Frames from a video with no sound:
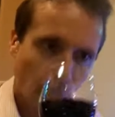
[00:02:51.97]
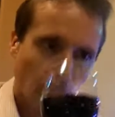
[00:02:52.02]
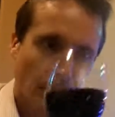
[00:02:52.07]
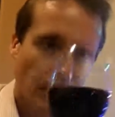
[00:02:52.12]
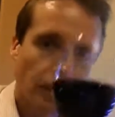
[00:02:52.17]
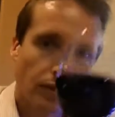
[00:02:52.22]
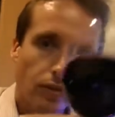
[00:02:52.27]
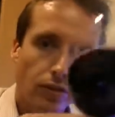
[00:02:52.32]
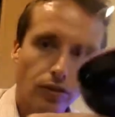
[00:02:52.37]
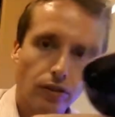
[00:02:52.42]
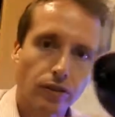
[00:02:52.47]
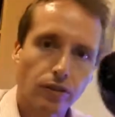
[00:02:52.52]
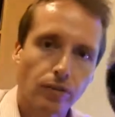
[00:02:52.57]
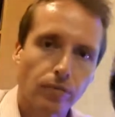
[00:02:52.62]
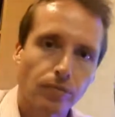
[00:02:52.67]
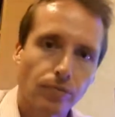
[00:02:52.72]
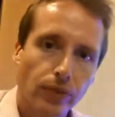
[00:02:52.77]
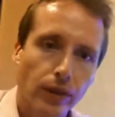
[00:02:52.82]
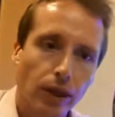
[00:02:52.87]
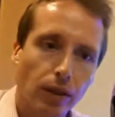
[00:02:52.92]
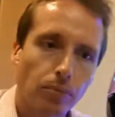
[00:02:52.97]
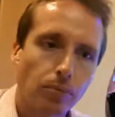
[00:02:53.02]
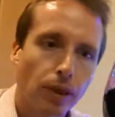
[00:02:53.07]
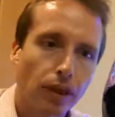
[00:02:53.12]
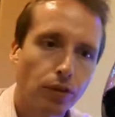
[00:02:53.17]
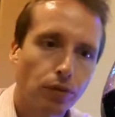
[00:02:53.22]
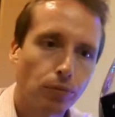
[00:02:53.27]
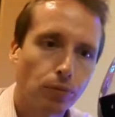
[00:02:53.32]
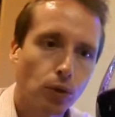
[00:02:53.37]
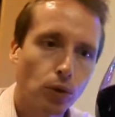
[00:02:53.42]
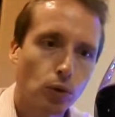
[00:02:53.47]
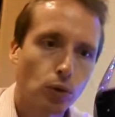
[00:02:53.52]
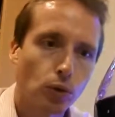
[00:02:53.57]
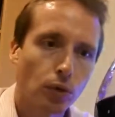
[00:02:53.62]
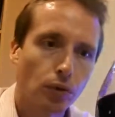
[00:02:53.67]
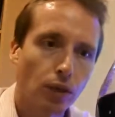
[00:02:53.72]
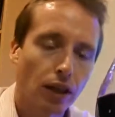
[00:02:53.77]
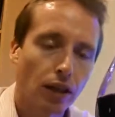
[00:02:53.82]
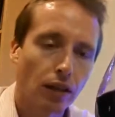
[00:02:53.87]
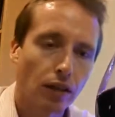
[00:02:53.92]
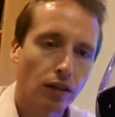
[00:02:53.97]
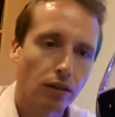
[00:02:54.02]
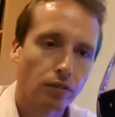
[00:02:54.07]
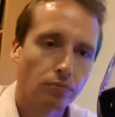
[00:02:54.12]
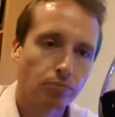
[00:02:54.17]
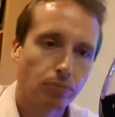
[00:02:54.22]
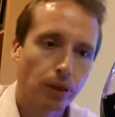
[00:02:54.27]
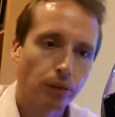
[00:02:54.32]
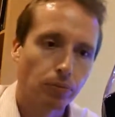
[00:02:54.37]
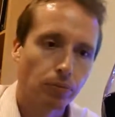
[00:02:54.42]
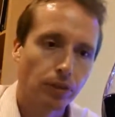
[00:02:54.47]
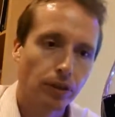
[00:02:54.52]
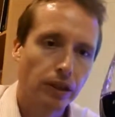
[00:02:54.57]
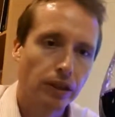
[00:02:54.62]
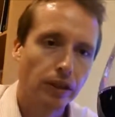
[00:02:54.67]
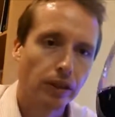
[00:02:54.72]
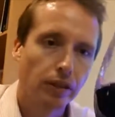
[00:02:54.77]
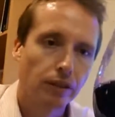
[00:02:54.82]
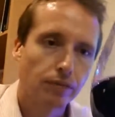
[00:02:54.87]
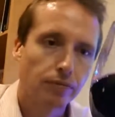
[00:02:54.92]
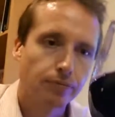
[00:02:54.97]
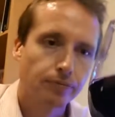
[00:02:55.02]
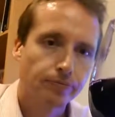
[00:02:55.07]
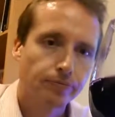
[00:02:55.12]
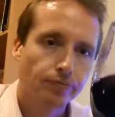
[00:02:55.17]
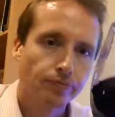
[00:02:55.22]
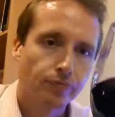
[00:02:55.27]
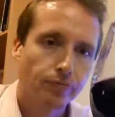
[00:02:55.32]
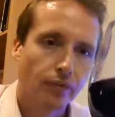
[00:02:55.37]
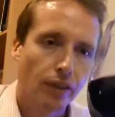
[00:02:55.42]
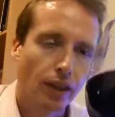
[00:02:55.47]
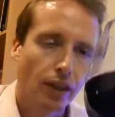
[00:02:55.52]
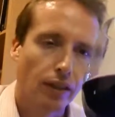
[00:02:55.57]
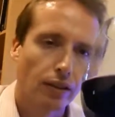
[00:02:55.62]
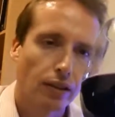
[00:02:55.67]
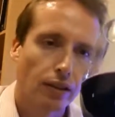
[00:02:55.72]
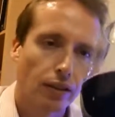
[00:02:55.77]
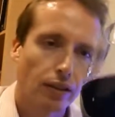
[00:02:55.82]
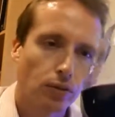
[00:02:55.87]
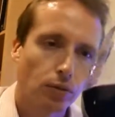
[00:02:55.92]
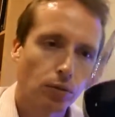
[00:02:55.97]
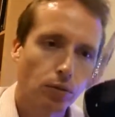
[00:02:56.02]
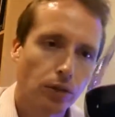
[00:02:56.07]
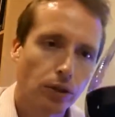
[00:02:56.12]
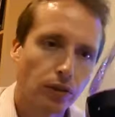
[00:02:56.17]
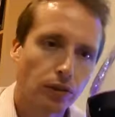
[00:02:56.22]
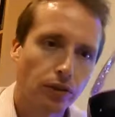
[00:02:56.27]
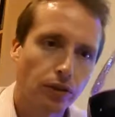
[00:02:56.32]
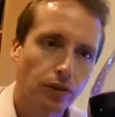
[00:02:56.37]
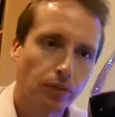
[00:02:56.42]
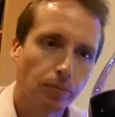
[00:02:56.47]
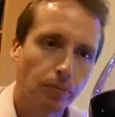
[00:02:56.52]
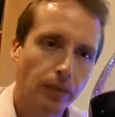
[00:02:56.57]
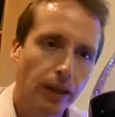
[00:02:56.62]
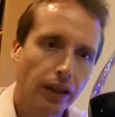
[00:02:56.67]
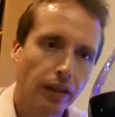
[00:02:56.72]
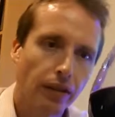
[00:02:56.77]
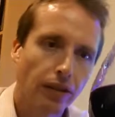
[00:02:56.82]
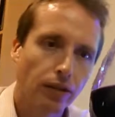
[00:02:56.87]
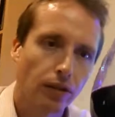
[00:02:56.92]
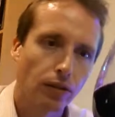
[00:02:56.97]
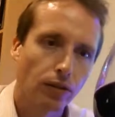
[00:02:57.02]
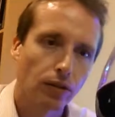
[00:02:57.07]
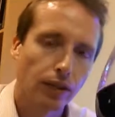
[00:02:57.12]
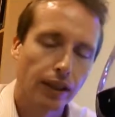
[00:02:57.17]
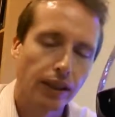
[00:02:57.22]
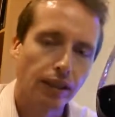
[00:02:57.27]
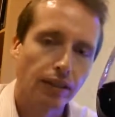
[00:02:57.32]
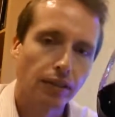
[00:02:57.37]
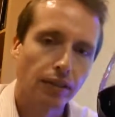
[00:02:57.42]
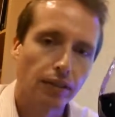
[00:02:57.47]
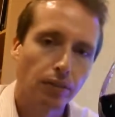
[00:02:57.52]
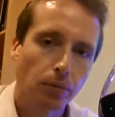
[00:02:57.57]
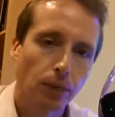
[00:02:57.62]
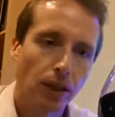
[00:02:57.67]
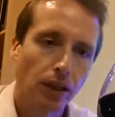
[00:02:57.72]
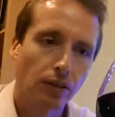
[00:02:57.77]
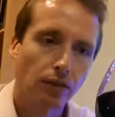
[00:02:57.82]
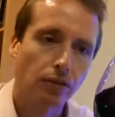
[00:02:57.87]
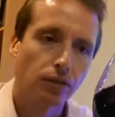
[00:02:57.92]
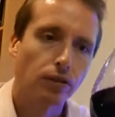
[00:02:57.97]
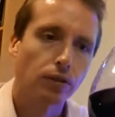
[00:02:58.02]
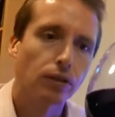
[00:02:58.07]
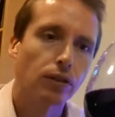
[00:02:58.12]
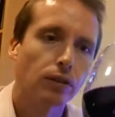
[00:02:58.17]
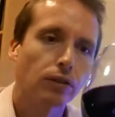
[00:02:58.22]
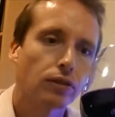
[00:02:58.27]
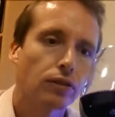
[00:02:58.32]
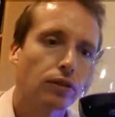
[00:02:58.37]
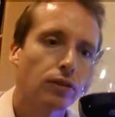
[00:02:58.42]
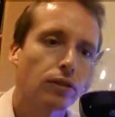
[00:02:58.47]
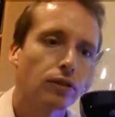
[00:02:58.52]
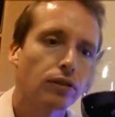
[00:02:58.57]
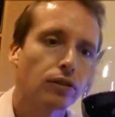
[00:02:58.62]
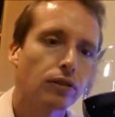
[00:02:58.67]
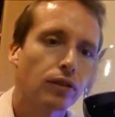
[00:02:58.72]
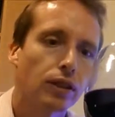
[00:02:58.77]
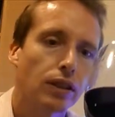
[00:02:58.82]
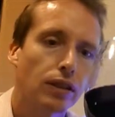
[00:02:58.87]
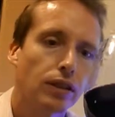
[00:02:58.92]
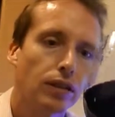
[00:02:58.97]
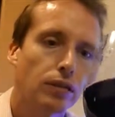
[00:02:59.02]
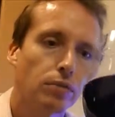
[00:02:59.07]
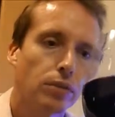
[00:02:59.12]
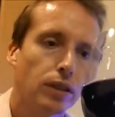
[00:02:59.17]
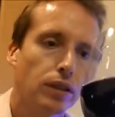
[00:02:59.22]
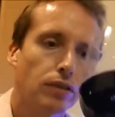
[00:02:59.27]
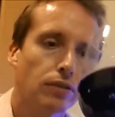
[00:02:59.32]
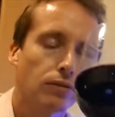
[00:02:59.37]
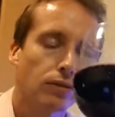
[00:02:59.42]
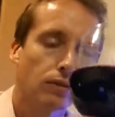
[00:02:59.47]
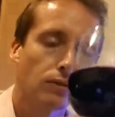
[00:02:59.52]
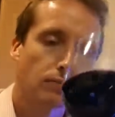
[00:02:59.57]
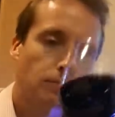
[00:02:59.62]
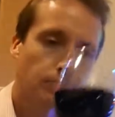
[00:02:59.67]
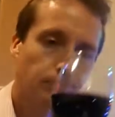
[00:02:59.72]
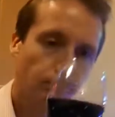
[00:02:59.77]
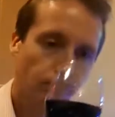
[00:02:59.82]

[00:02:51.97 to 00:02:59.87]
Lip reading: But it's got a much more peppery, like almost menthol-y smell to it, so it's a little bit different.